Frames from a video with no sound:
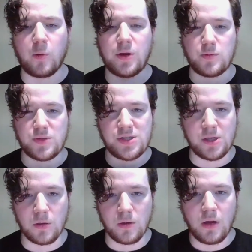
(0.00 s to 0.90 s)
that was
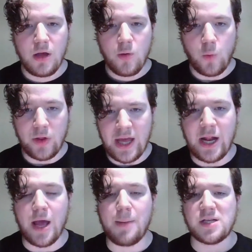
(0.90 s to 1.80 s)
still within
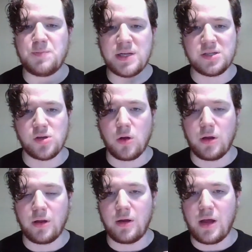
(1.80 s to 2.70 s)
him. It's been
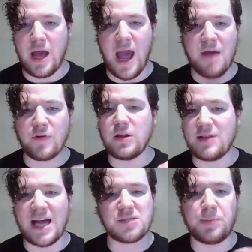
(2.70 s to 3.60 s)
so, every
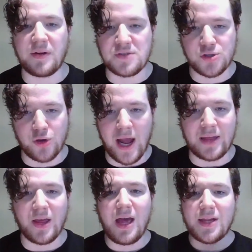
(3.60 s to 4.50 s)
last bit of
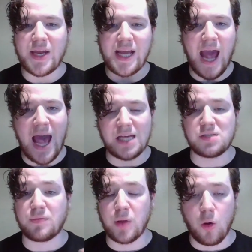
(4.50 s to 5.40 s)
strength that he has
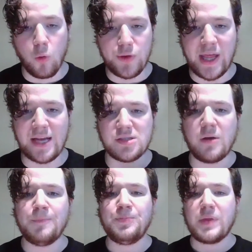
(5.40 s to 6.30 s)
from the old days
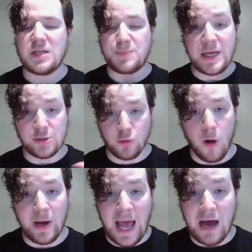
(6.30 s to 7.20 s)
is being
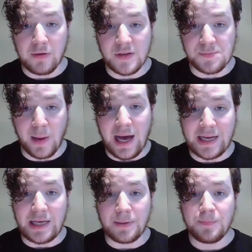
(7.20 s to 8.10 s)
drawn out of his body